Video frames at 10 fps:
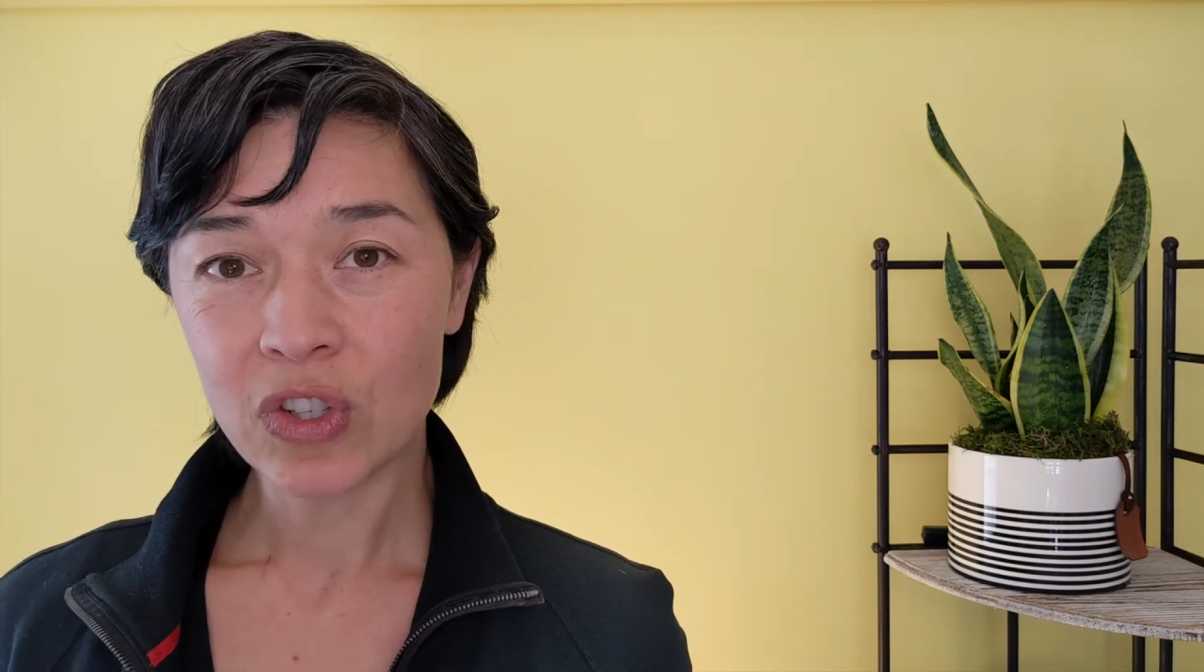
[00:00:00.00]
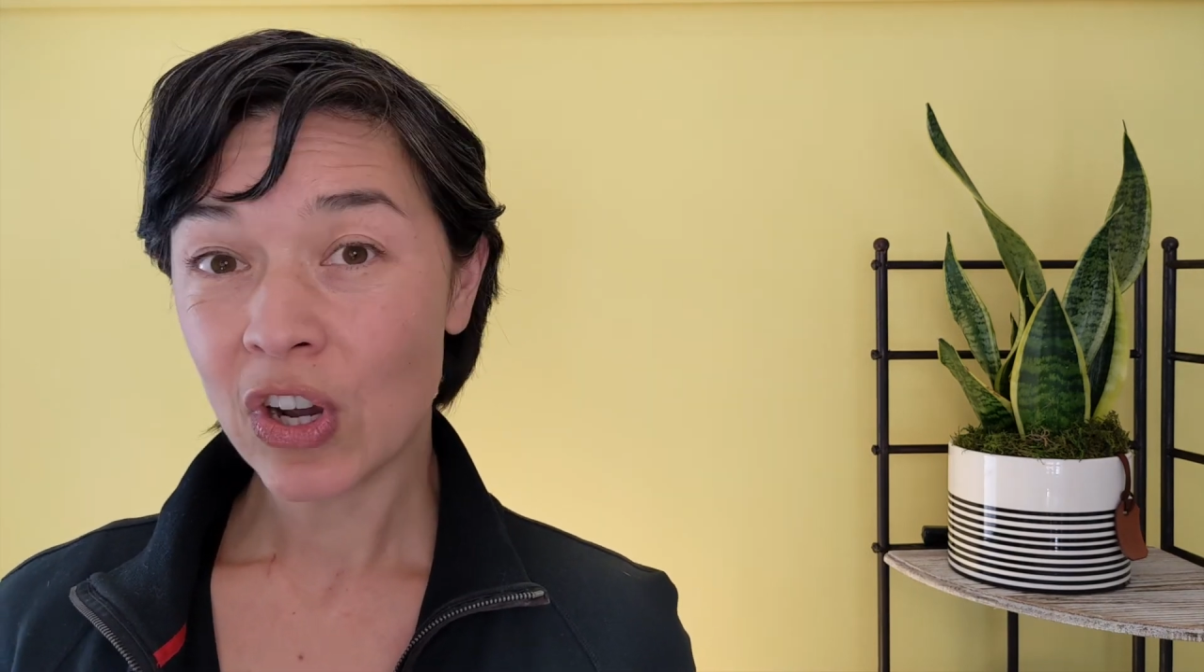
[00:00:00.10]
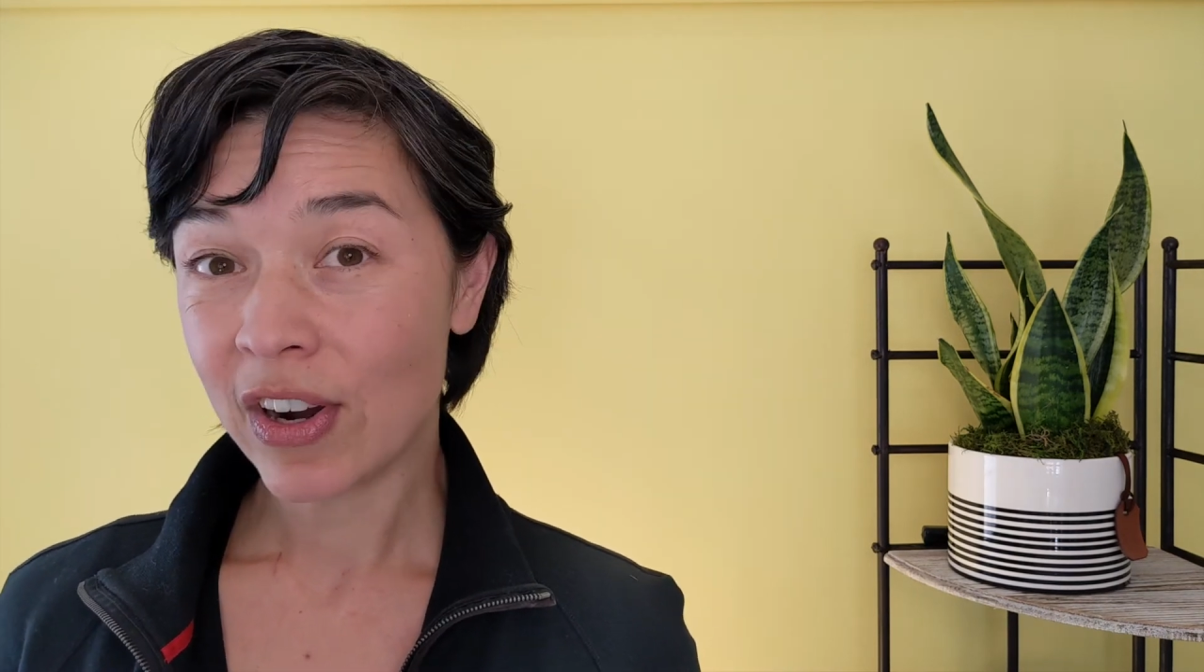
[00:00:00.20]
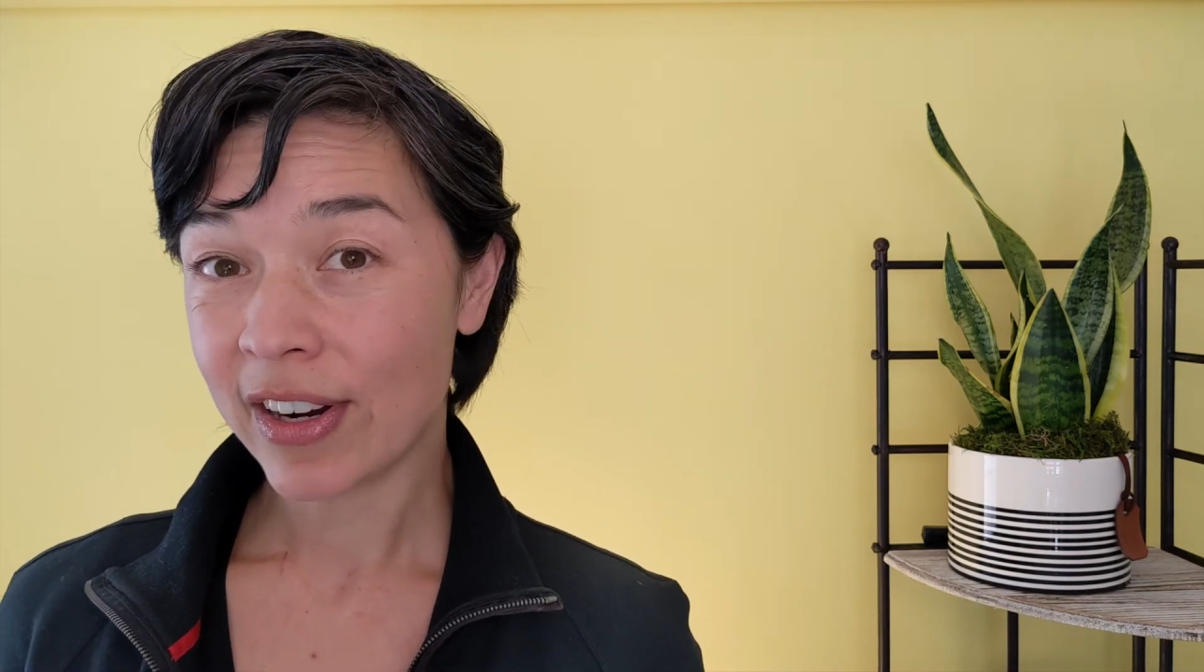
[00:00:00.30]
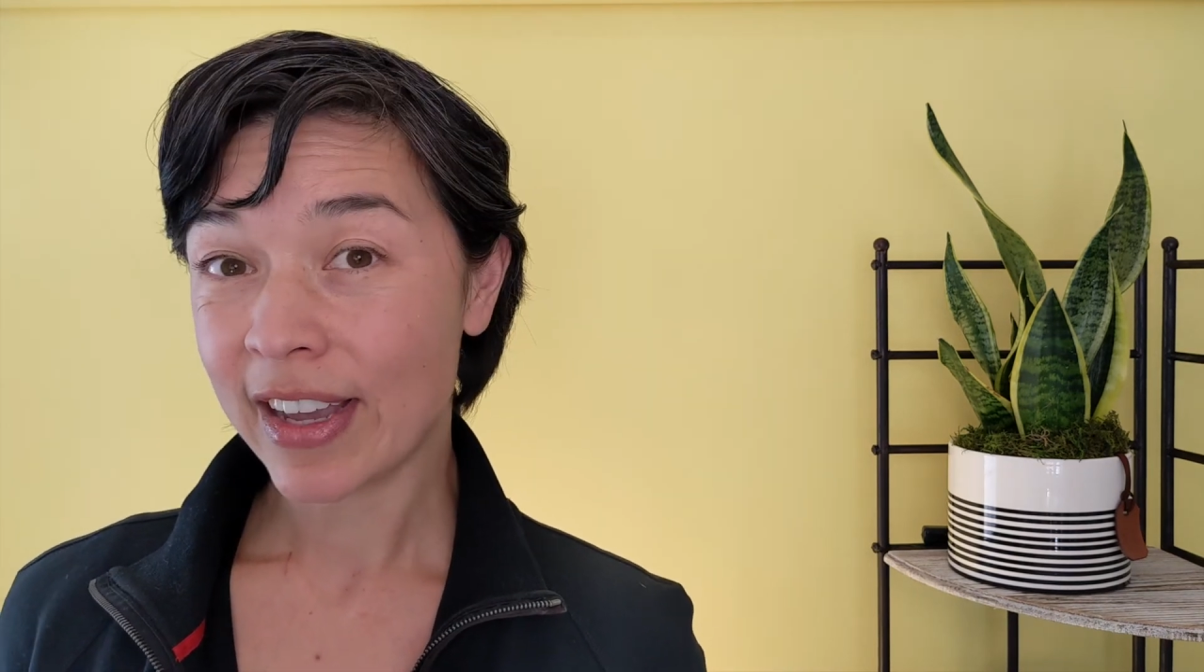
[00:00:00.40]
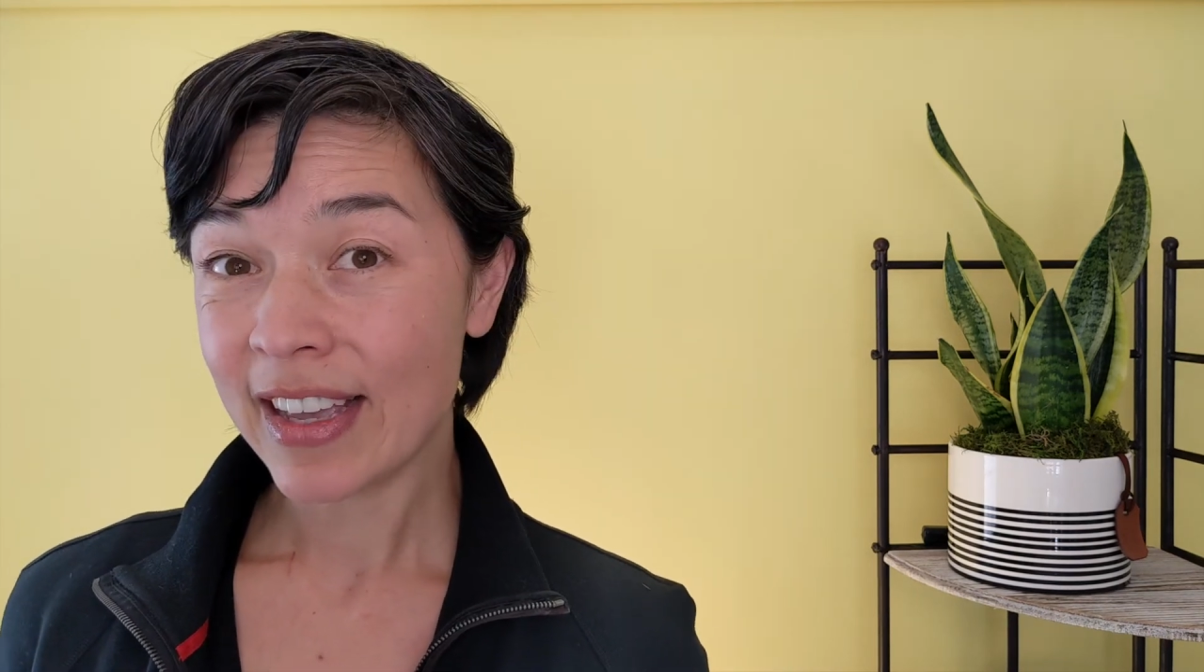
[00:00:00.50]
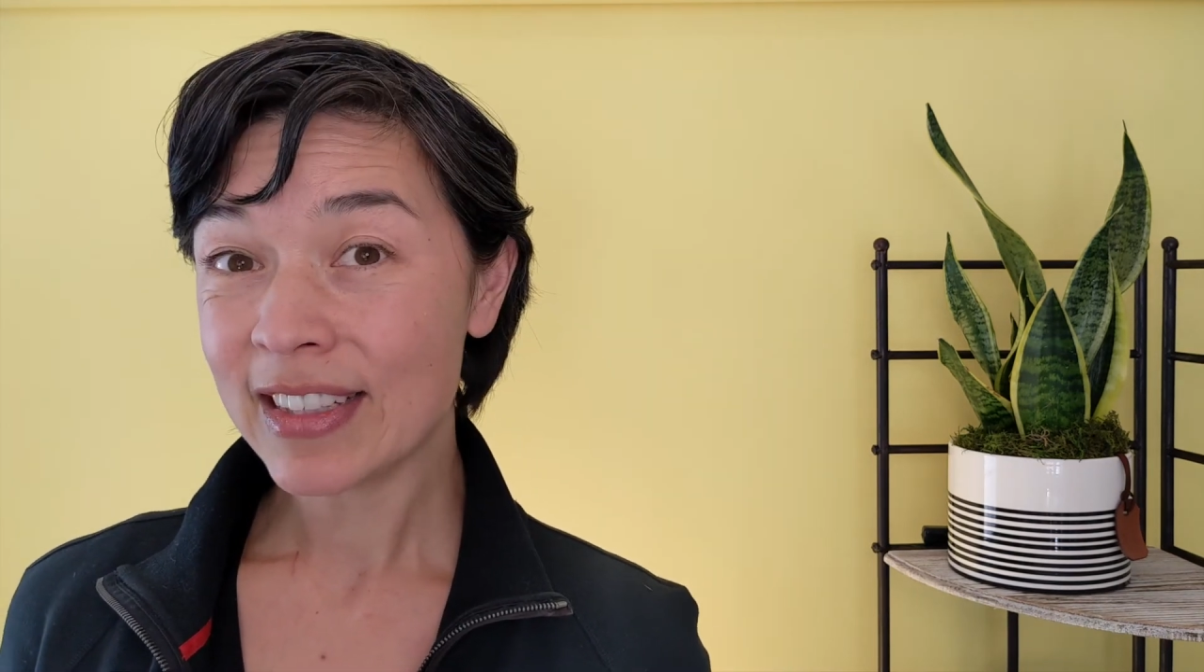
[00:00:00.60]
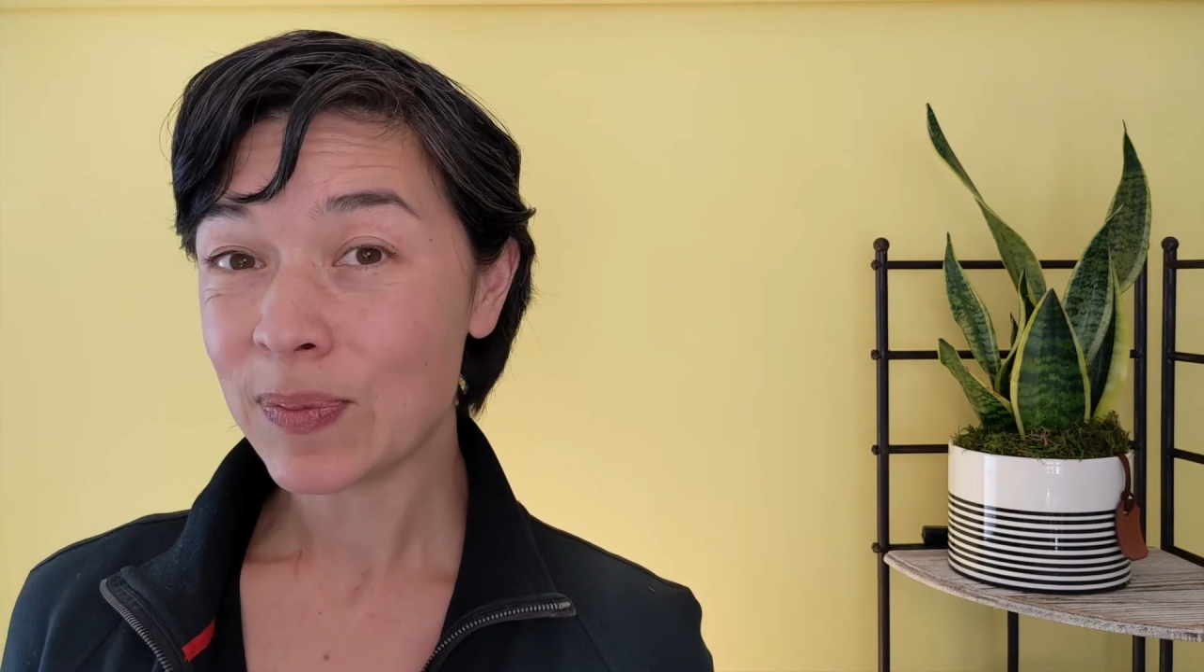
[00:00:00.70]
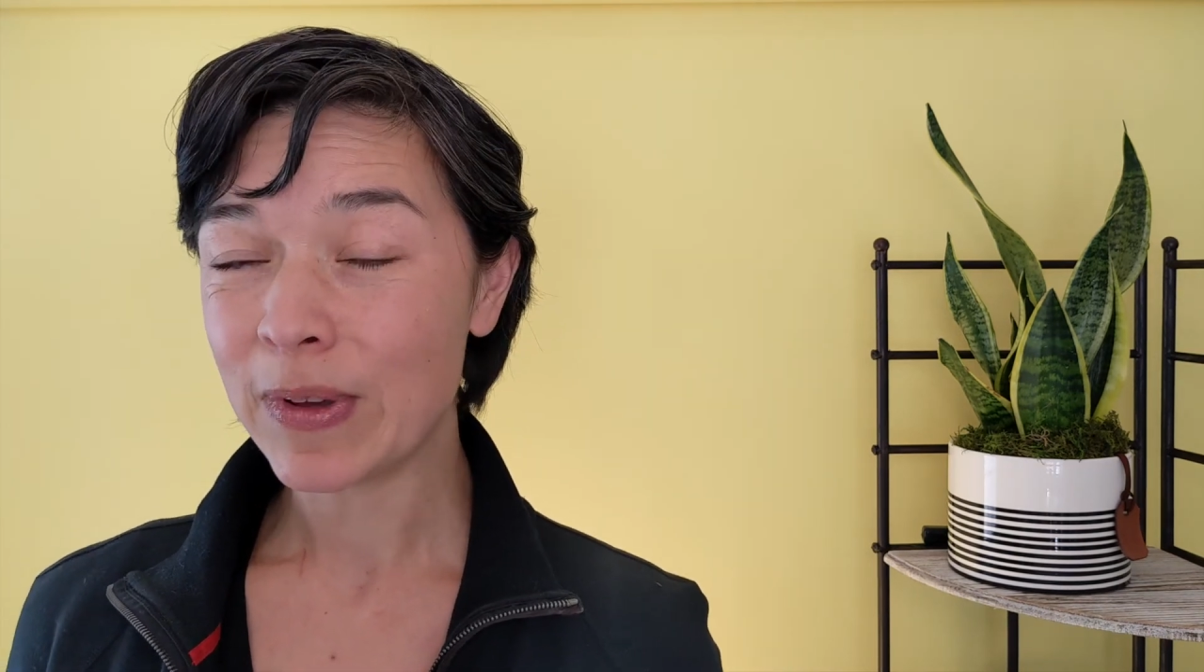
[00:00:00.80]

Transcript: targets,